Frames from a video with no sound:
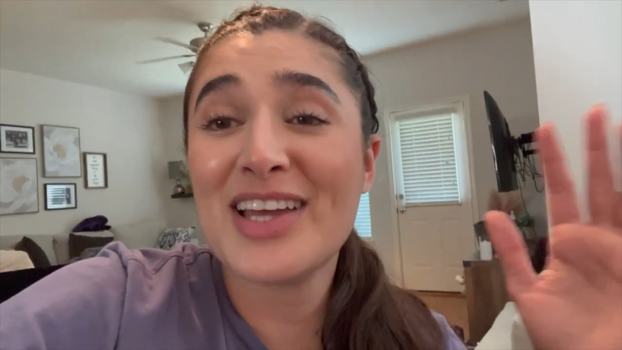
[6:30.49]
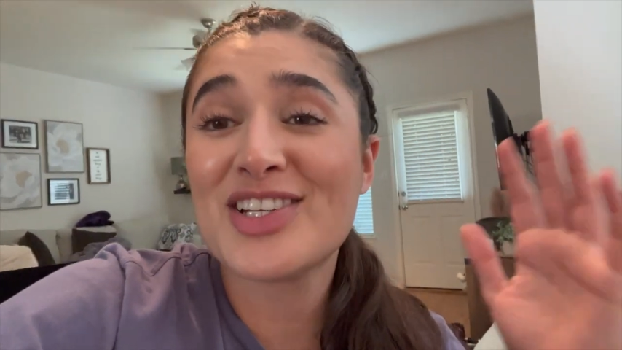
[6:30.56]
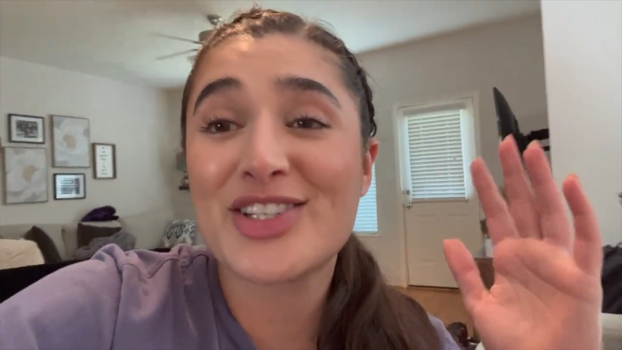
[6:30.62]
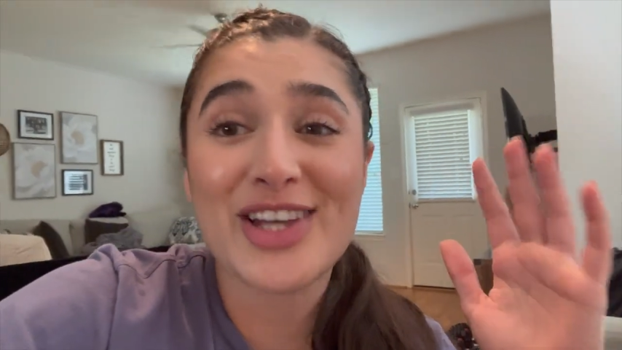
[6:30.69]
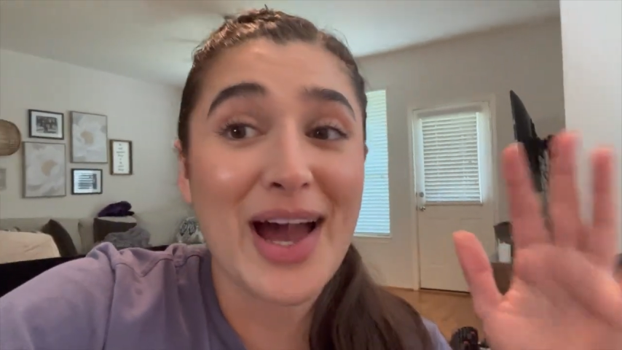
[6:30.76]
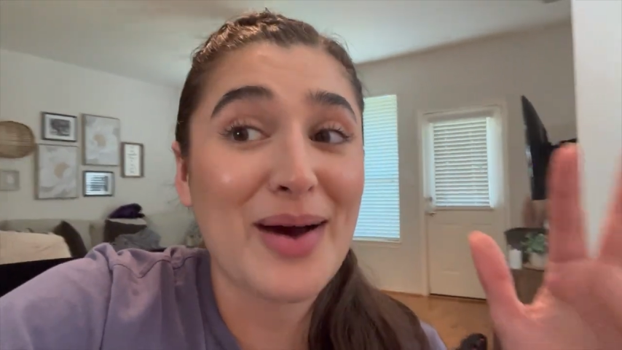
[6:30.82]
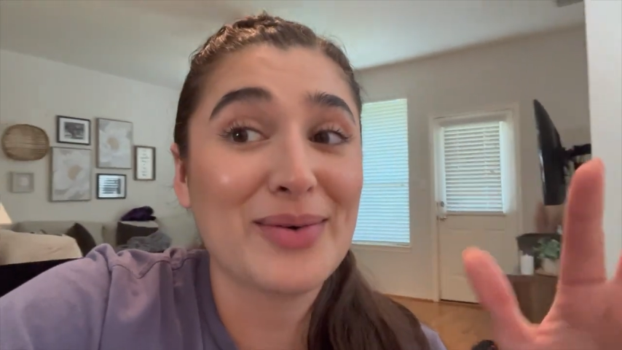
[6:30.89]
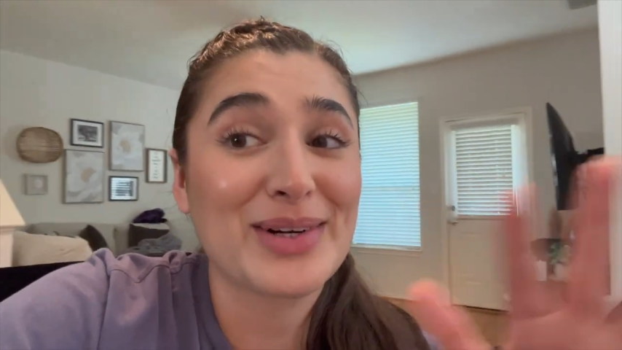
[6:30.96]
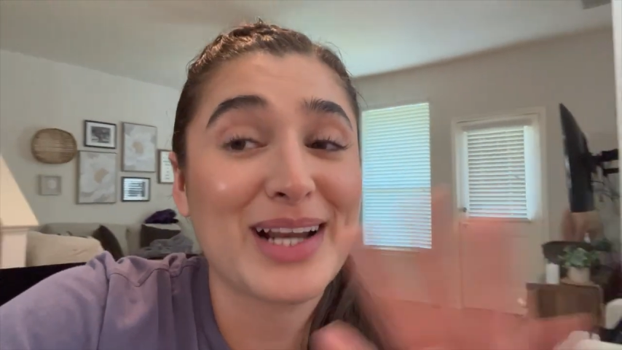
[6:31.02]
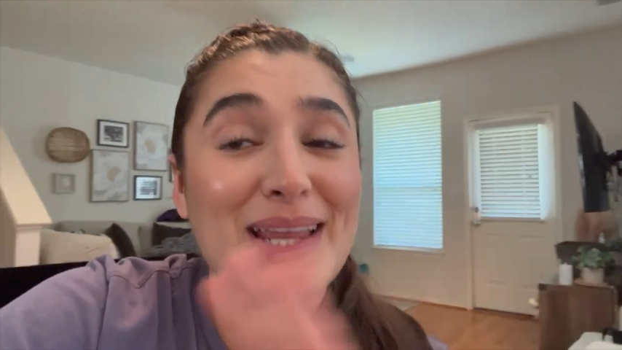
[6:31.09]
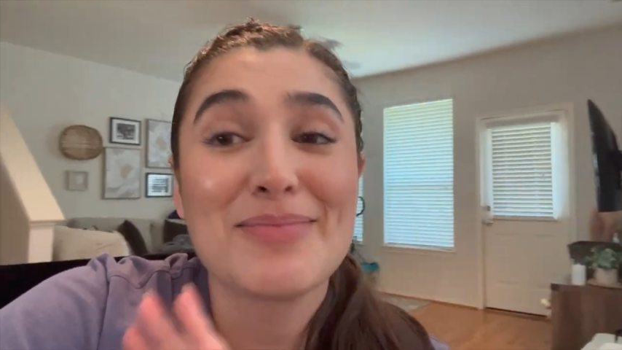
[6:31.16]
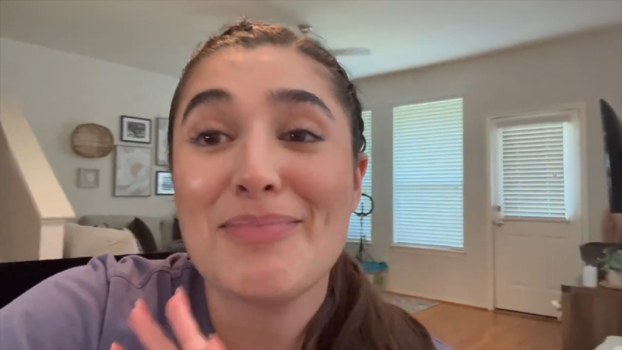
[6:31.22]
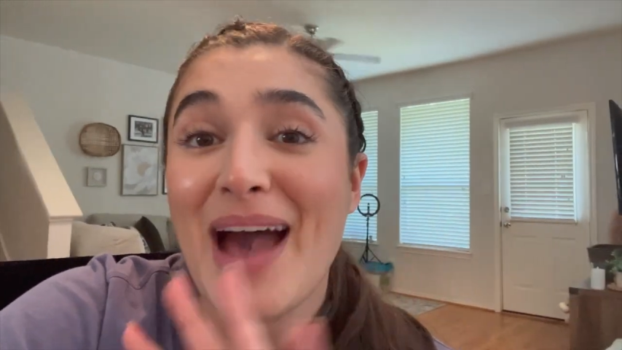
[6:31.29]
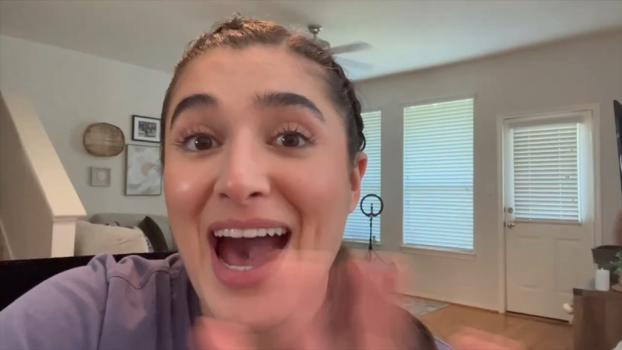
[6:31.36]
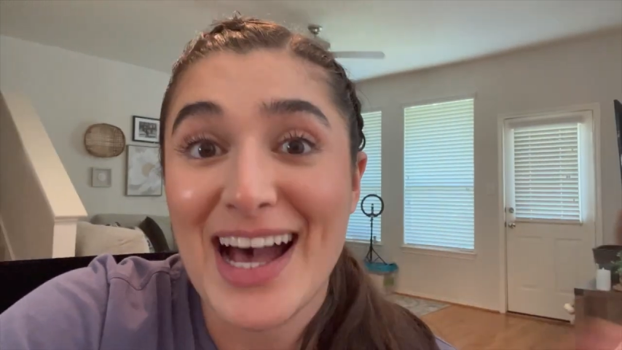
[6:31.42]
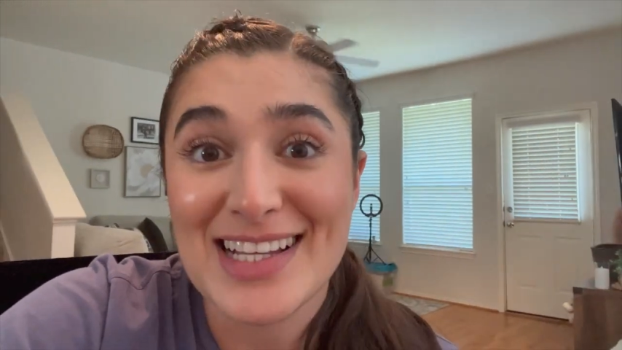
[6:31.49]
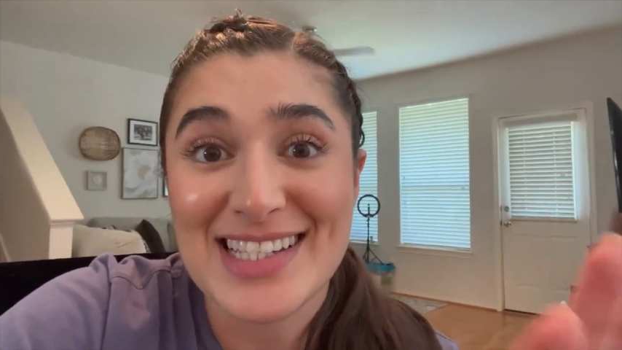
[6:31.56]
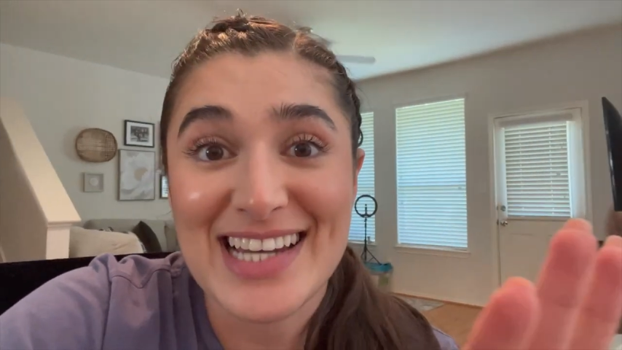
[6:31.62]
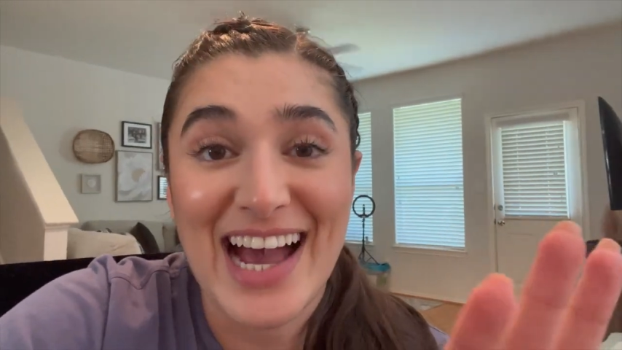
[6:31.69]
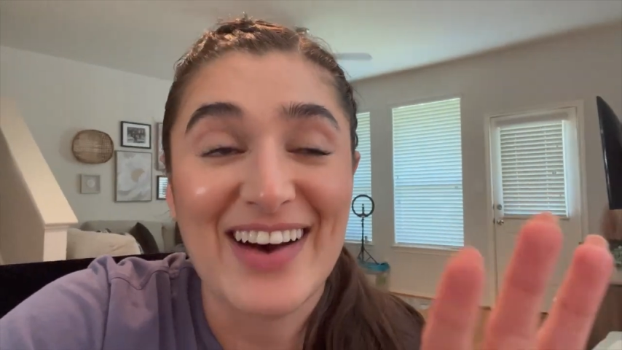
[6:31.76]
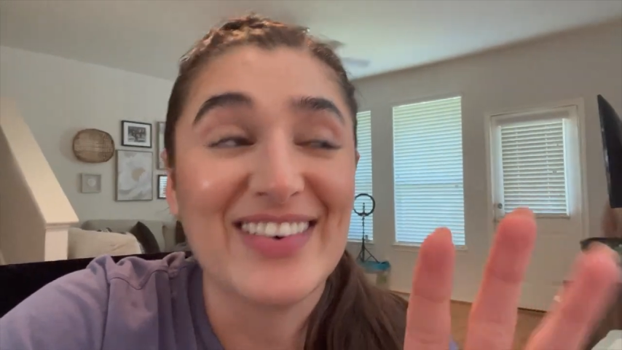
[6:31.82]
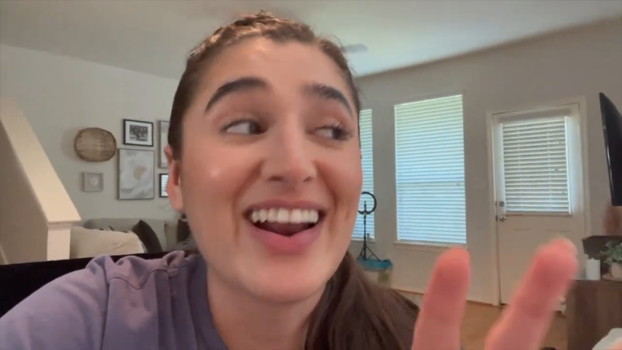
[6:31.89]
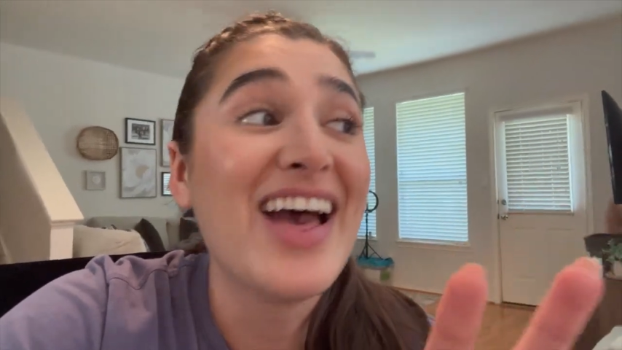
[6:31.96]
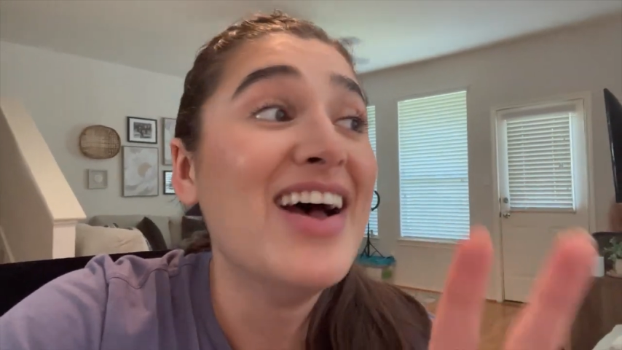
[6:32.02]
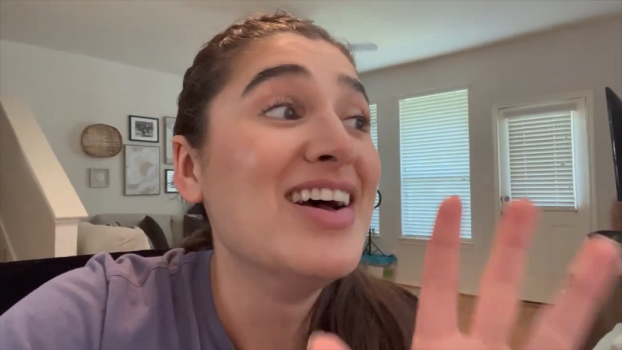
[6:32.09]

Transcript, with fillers: showered, and passed out.